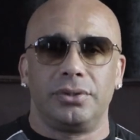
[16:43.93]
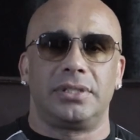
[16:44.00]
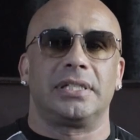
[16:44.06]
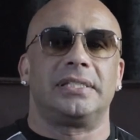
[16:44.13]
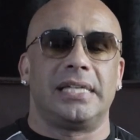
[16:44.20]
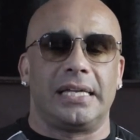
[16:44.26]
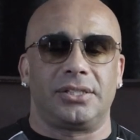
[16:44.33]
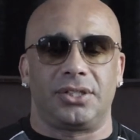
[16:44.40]

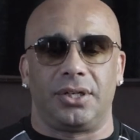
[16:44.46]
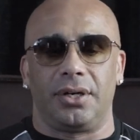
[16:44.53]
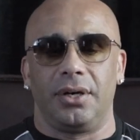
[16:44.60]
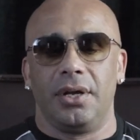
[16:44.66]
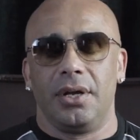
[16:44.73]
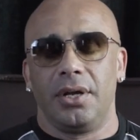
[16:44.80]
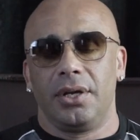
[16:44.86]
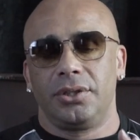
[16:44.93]
successor
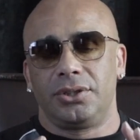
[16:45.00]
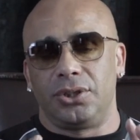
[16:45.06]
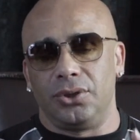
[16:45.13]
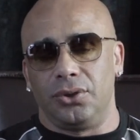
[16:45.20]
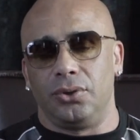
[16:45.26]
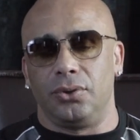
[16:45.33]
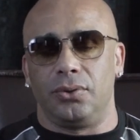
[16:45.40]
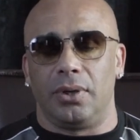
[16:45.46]

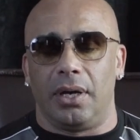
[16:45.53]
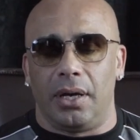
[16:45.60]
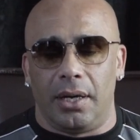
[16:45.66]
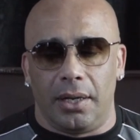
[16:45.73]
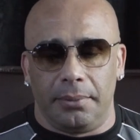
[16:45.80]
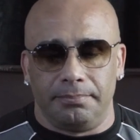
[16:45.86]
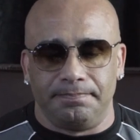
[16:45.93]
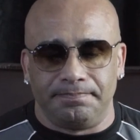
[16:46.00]

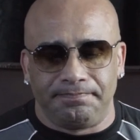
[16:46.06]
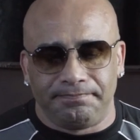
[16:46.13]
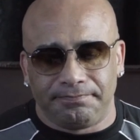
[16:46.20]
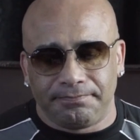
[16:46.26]
to